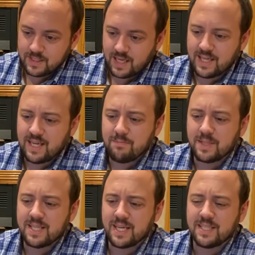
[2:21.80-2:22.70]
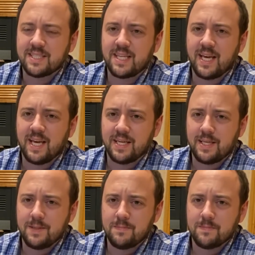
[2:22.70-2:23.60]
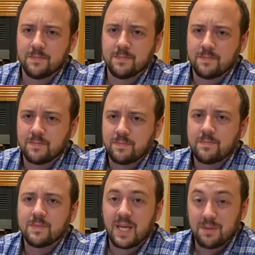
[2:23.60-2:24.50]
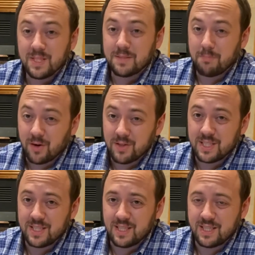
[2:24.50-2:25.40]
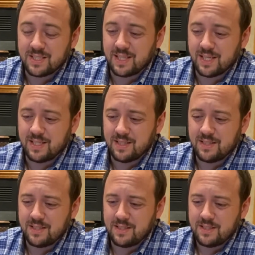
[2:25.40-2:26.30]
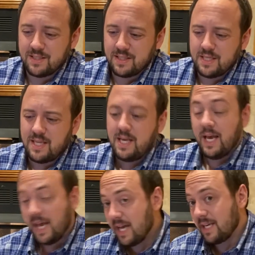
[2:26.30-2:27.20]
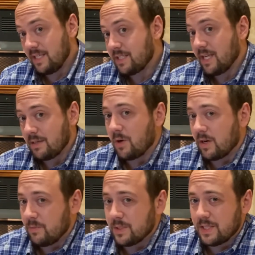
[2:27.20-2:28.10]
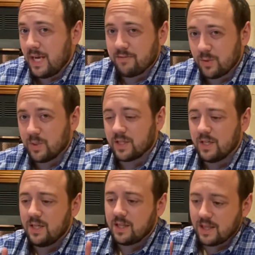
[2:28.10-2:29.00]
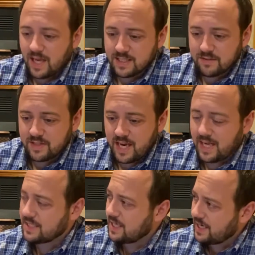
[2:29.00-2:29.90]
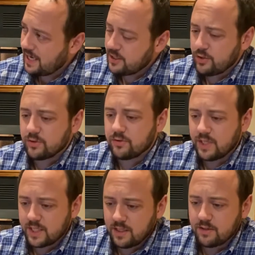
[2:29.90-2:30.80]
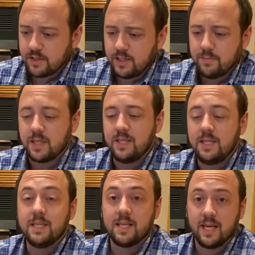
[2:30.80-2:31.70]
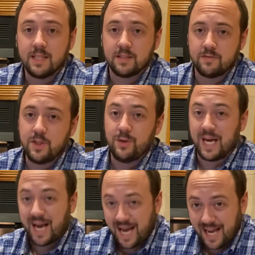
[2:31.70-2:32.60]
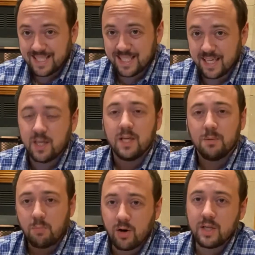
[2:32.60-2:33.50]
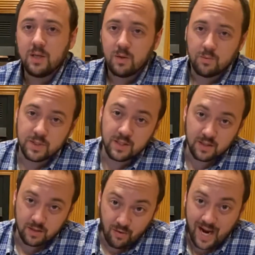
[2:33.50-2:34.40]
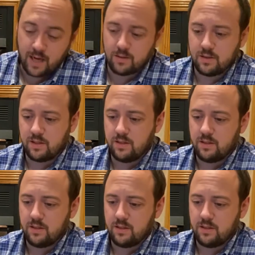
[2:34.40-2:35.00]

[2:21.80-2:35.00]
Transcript: I gave my seconds to Annie. I miss Barney, I said. Annie said Barney was in heaven with lots of cats and angels drinking cream and eating cans of tuna. I said Barney was in the ground.